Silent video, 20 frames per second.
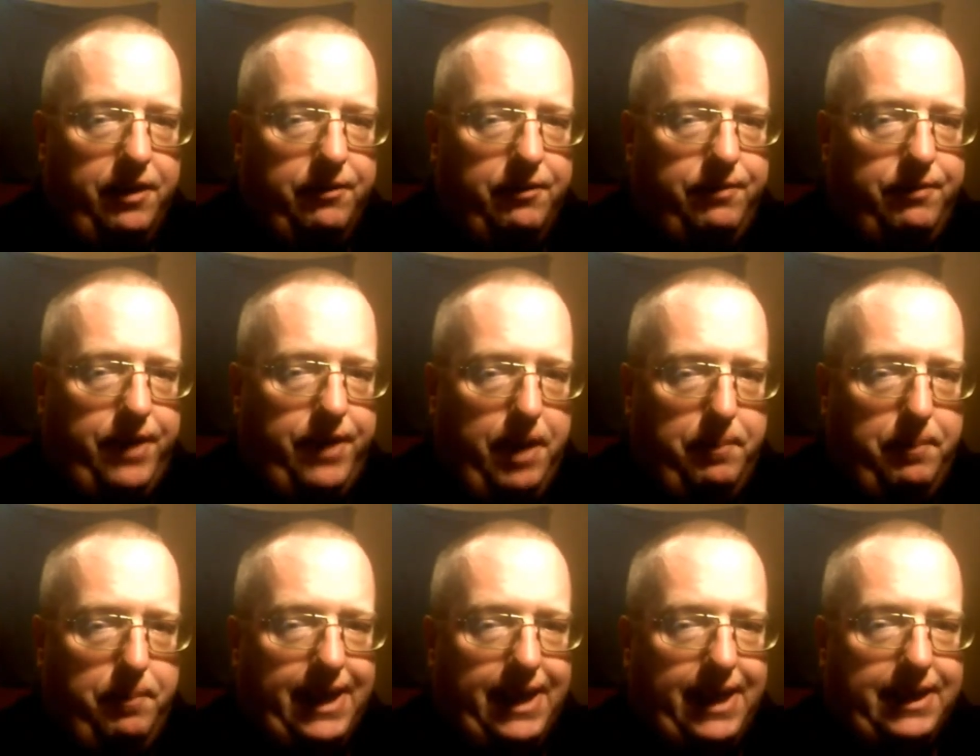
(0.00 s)
of
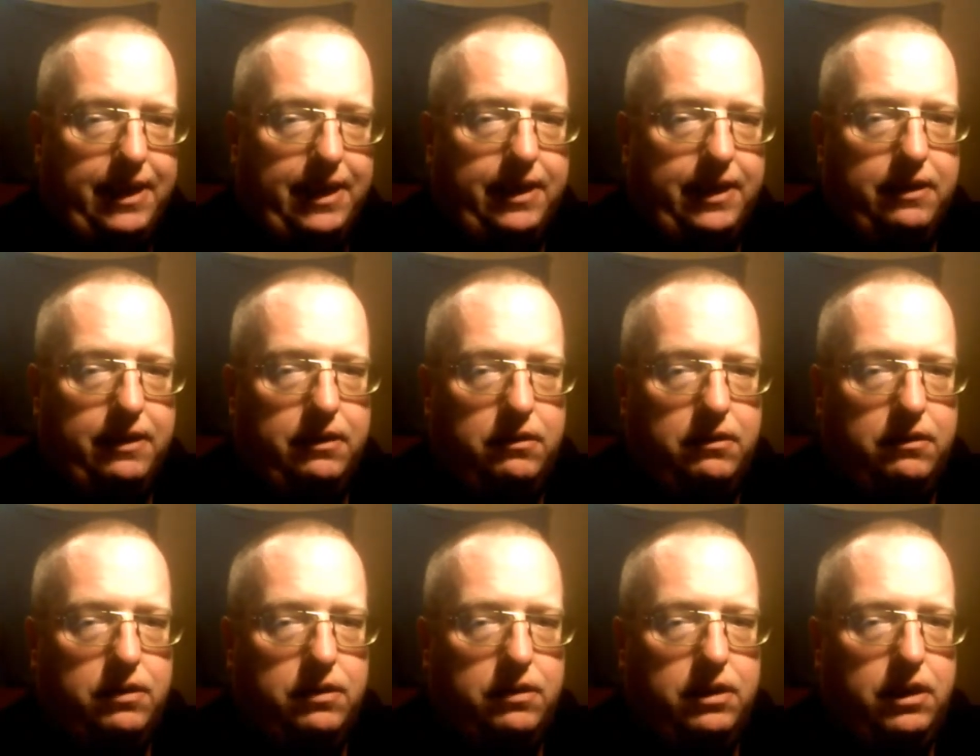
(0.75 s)
keypads and
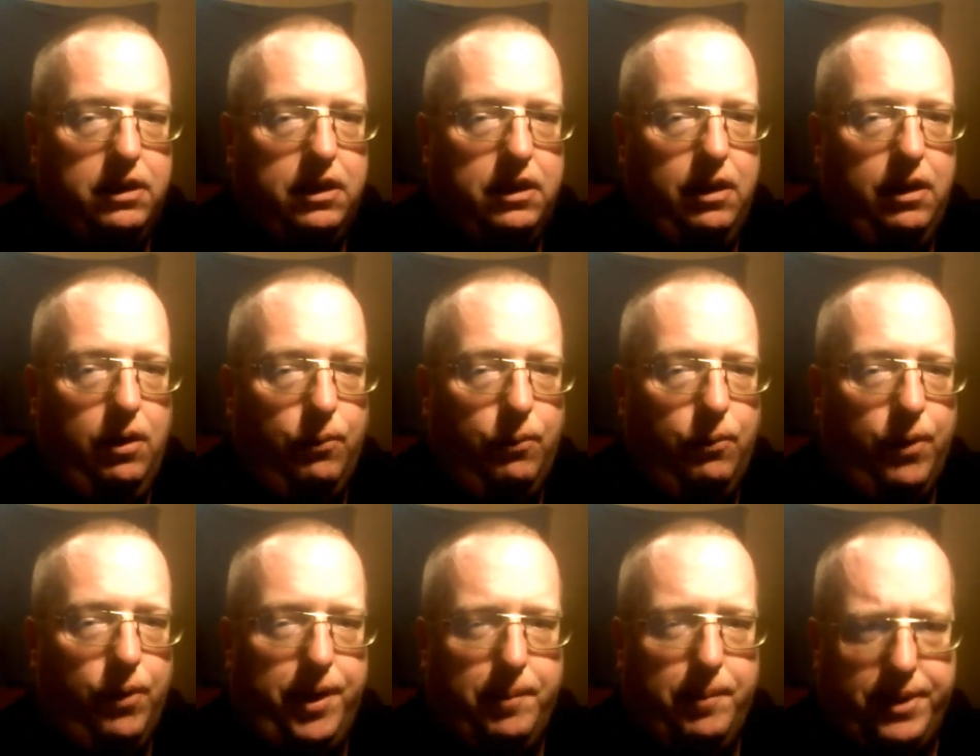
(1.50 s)

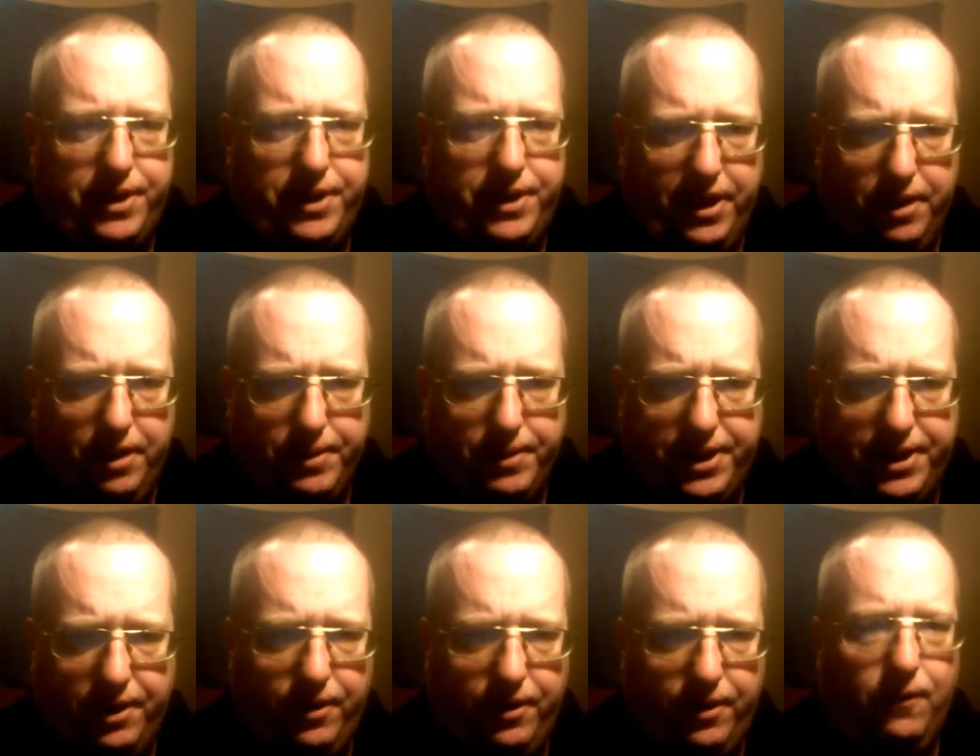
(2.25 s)
what the
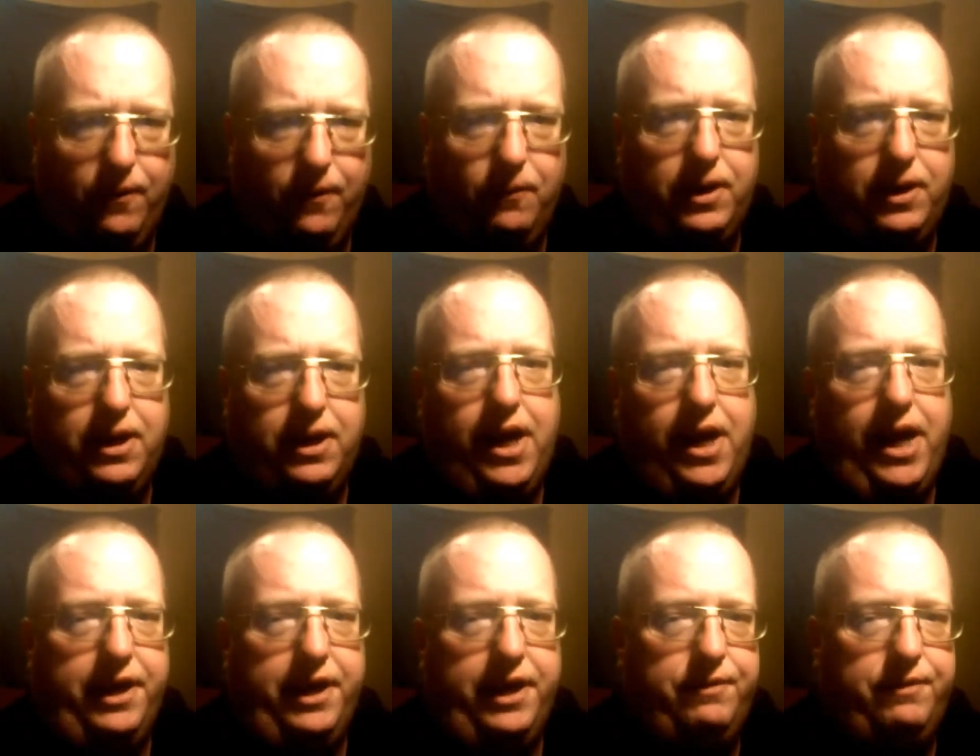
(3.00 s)
material, what
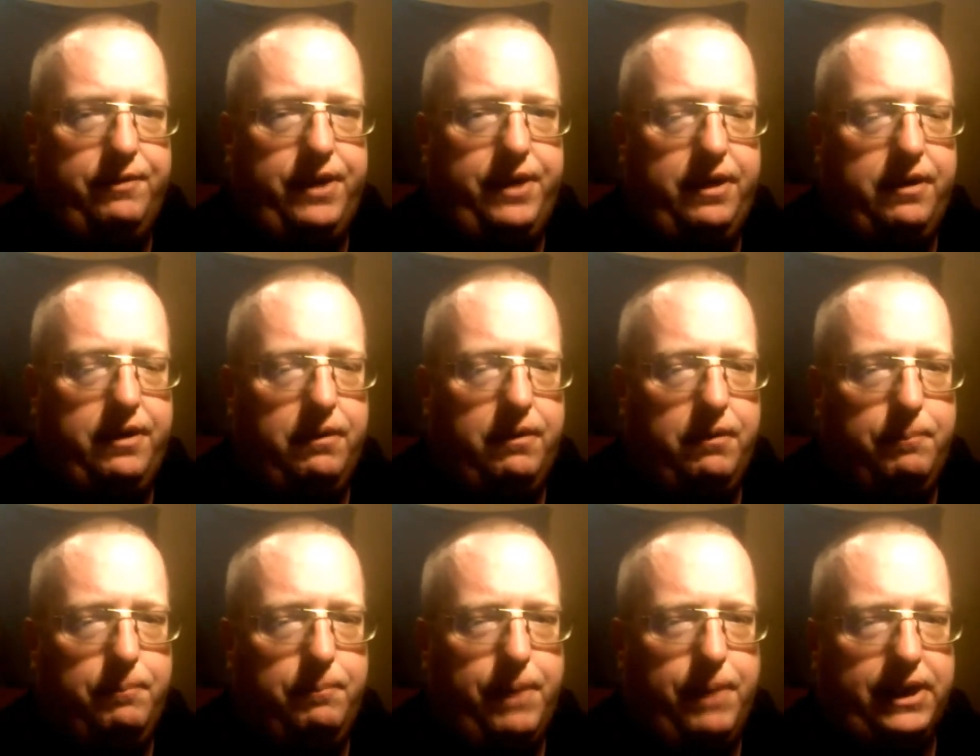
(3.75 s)
kind of
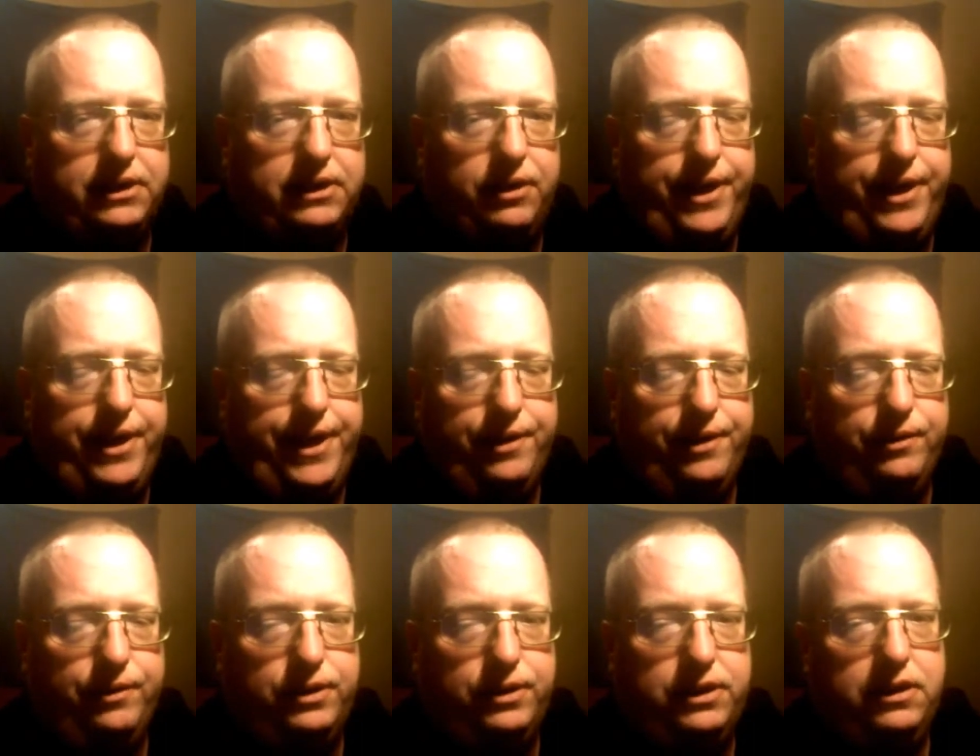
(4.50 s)
buttons are
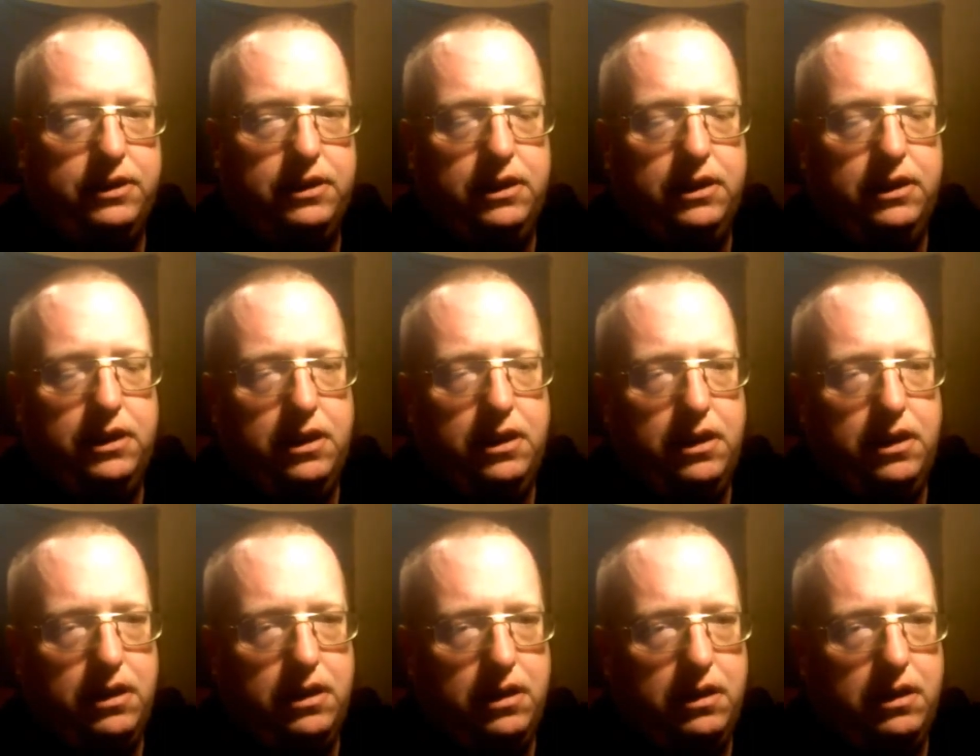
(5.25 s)
used,
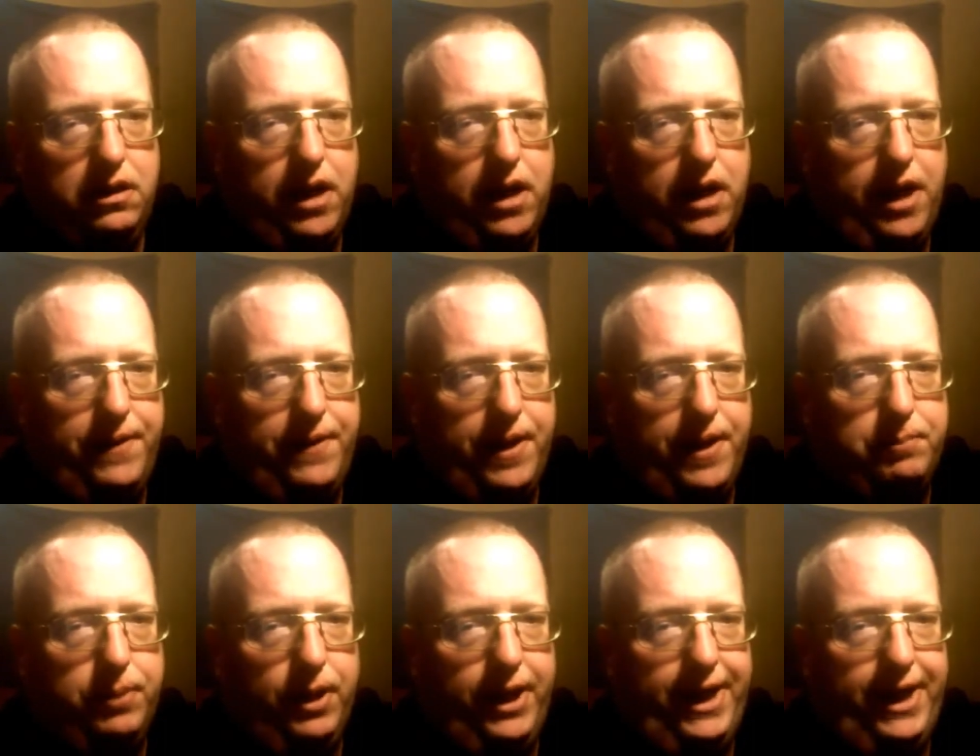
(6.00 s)
I
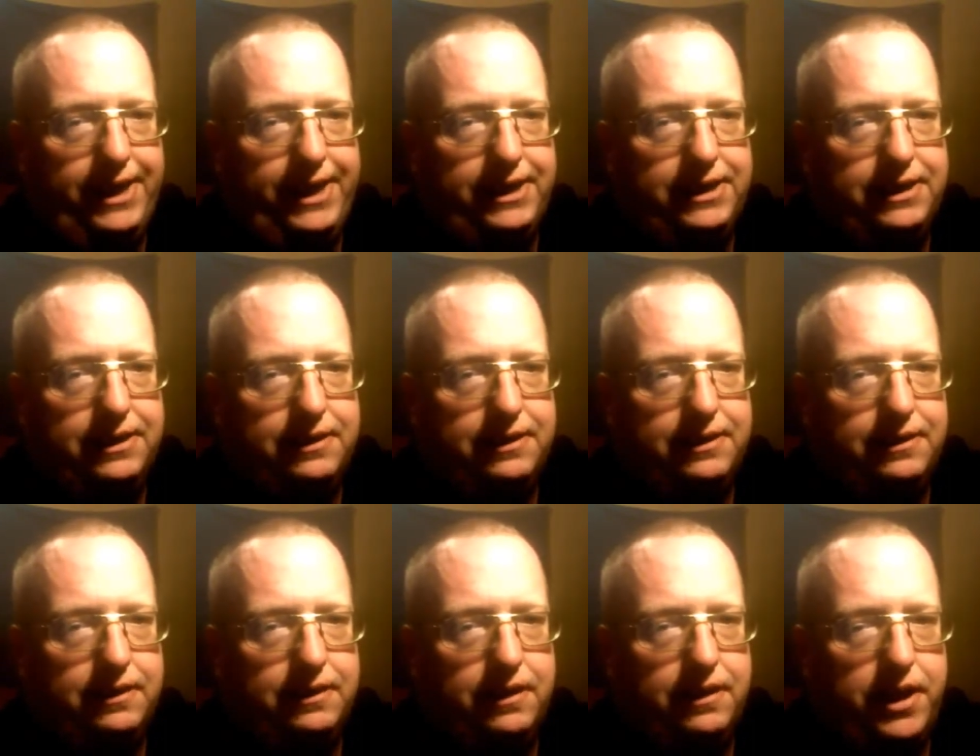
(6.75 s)
think plays
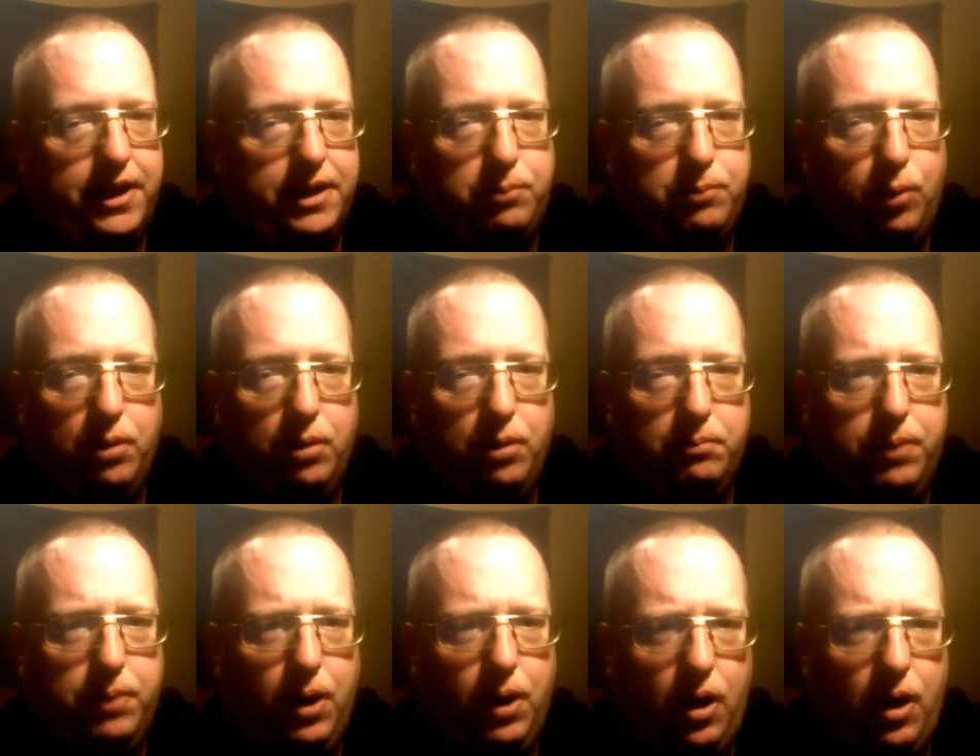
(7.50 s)
an
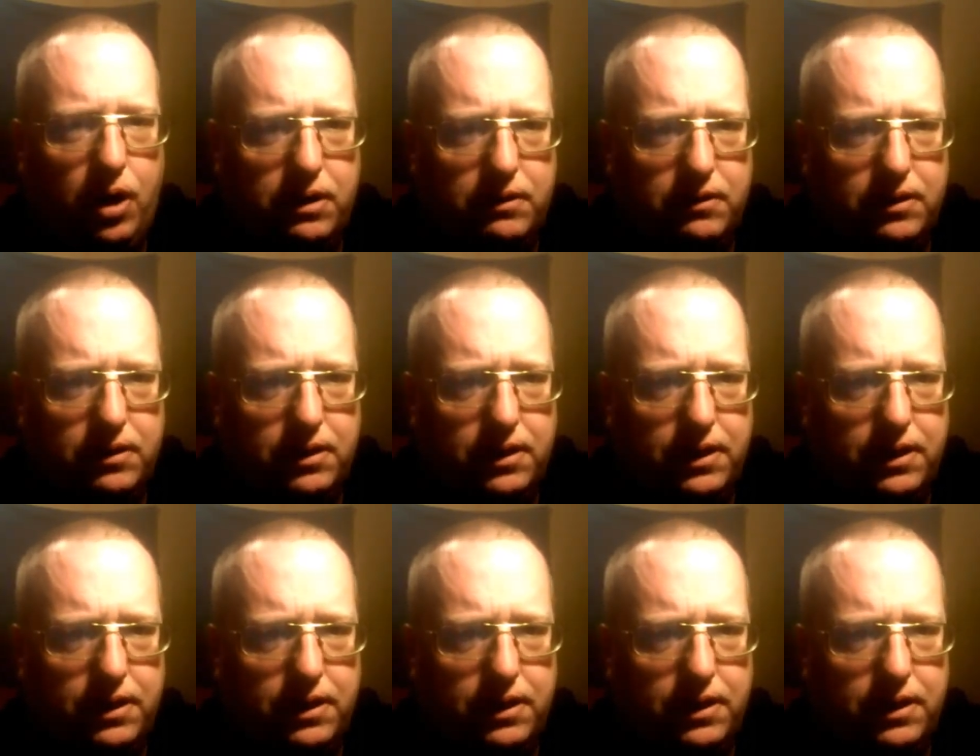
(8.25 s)
important part